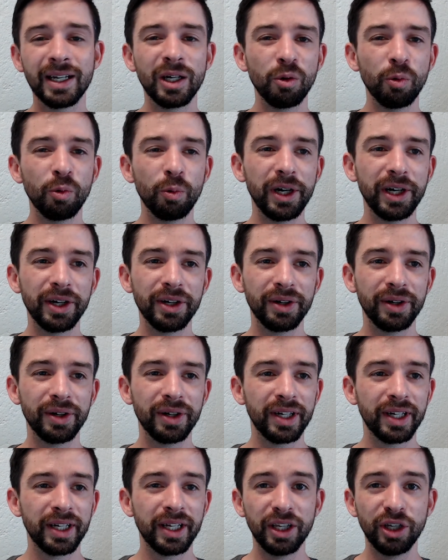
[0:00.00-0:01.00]
where
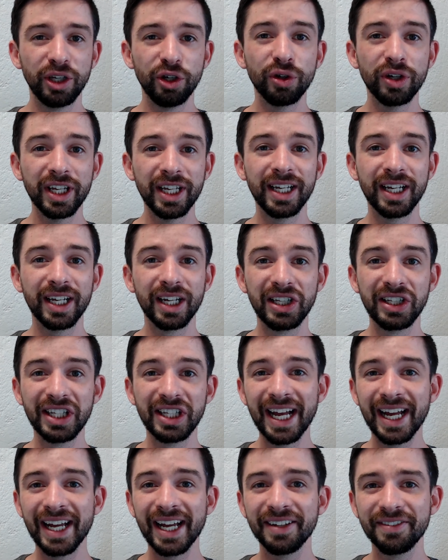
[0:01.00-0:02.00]
you're getting a
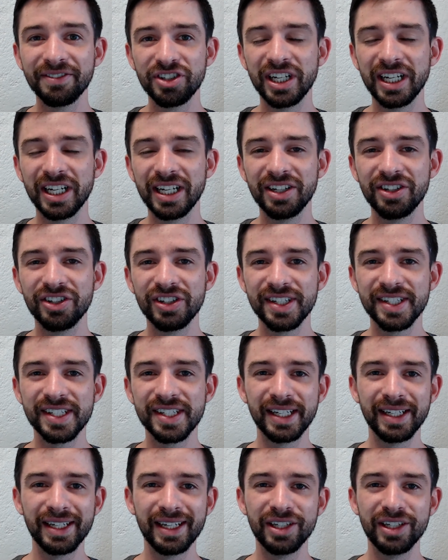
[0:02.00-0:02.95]
lot of changes and,